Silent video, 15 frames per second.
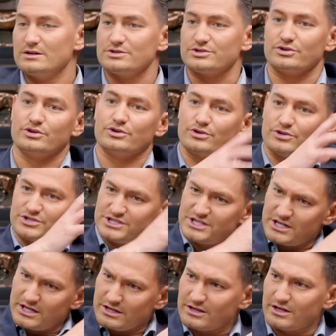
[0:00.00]
So you're
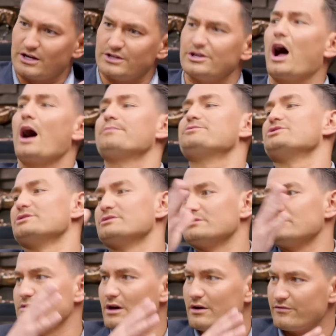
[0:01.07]
seeing the adoption
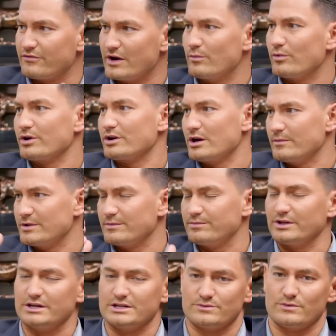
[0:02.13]
framework come into
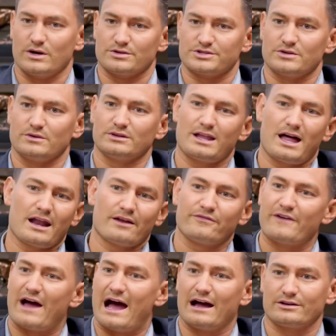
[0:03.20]
play as well. So a lot of
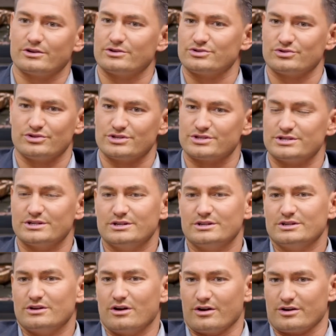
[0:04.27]
factors
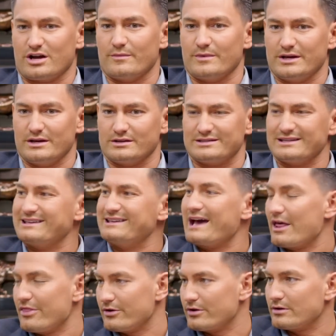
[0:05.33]
are coming
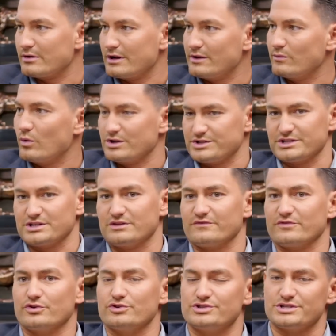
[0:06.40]
together at once, a
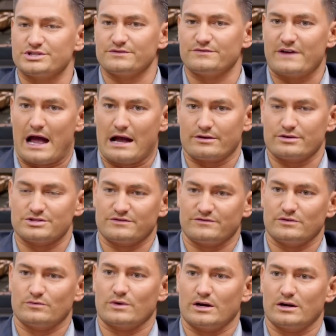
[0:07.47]
convergence of factors, if
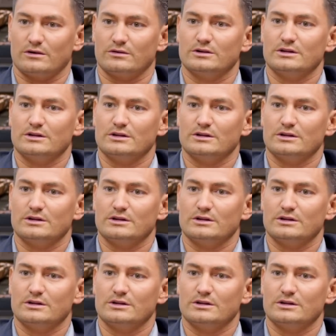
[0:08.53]
you will,